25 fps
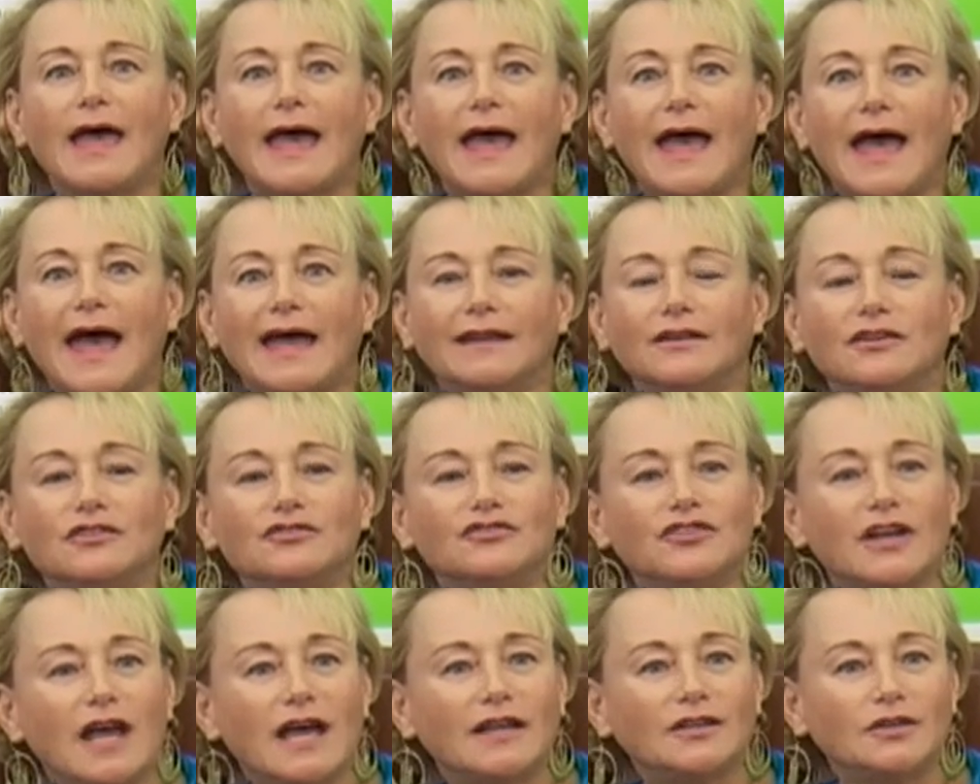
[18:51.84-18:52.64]
And in
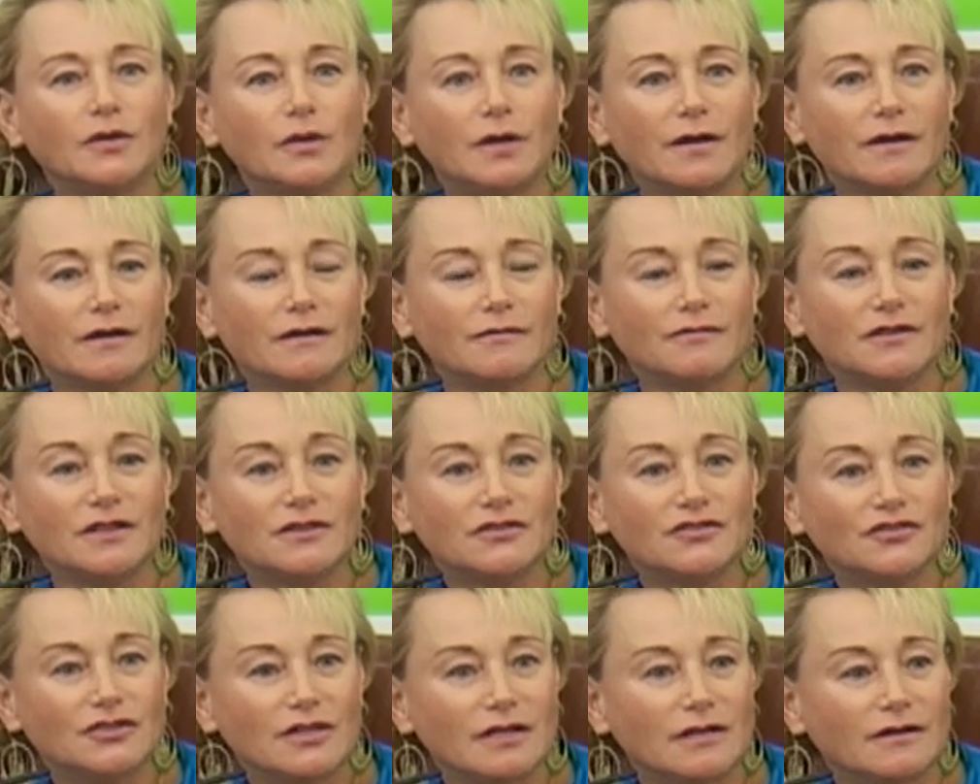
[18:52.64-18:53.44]
January of
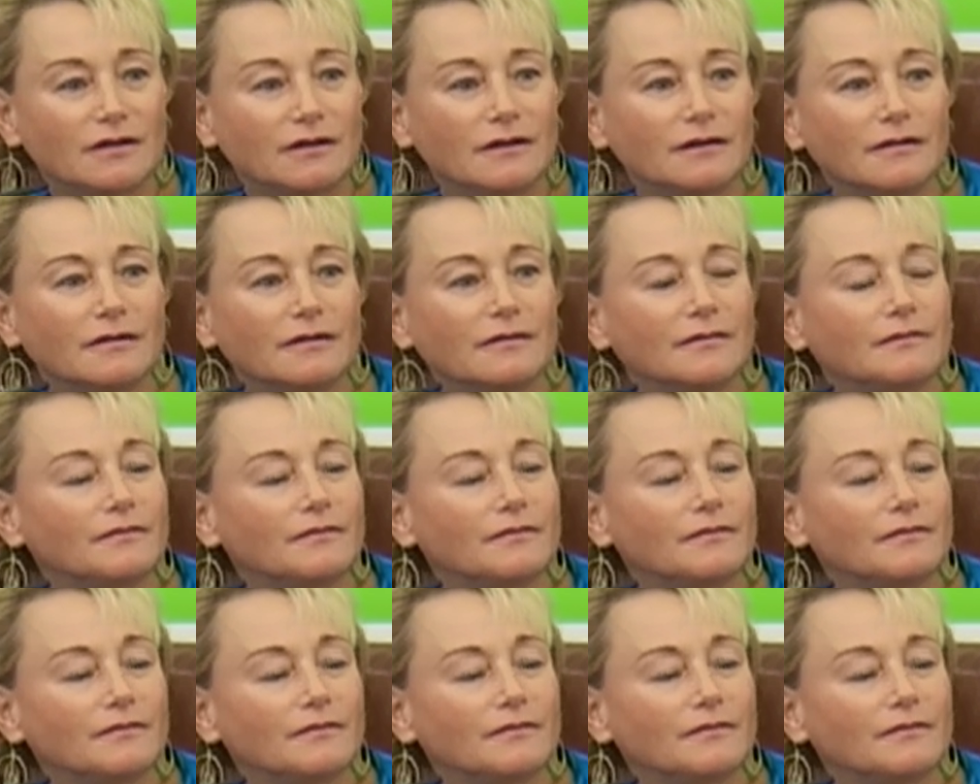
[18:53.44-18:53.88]
this year,